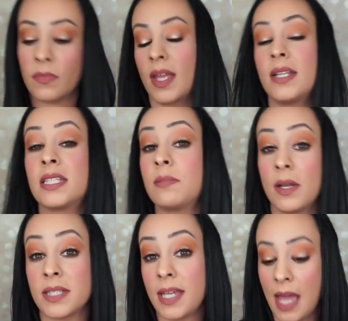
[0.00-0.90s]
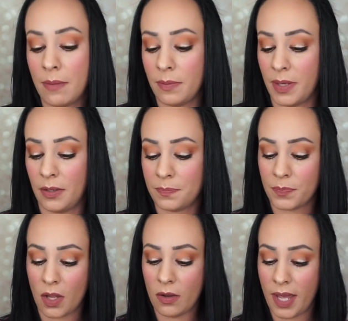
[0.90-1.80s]
It smells like chamomile.
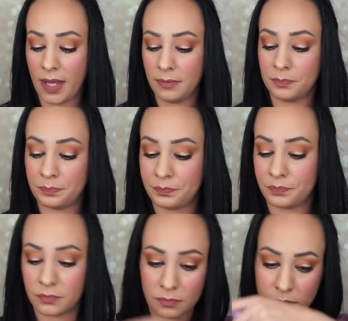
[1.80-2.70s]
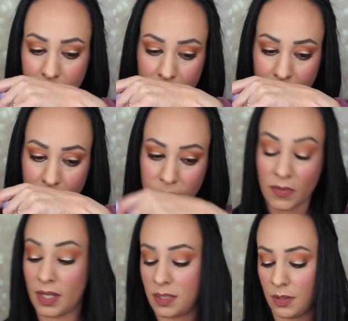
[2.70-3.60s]
Okay.
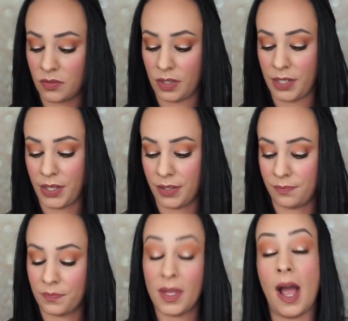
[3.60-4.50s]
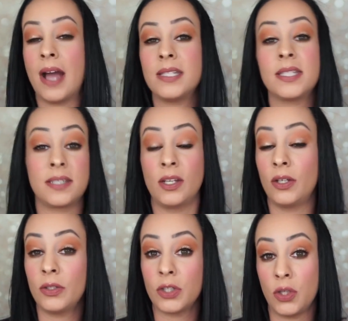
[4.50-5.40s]
That smells really good. I
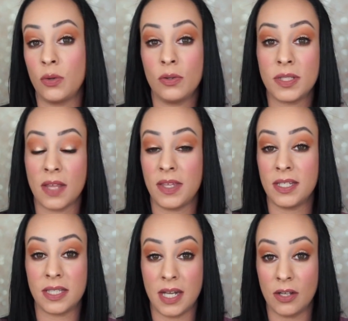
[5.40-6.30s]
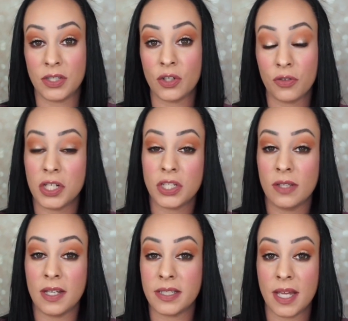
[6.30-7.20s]
still use the snail secretion
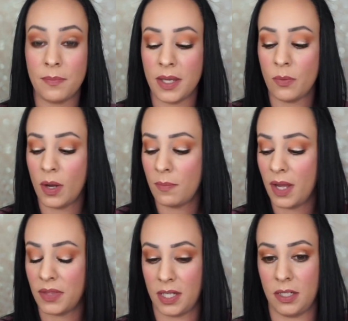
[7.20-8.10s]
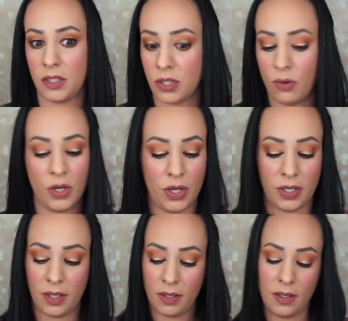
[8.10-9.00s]
they sent me 1 month. It is so good.
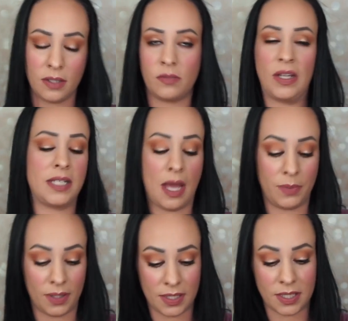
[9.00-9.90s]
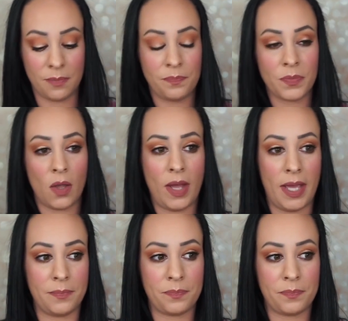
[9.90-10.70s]
It's fantabulous. Okay.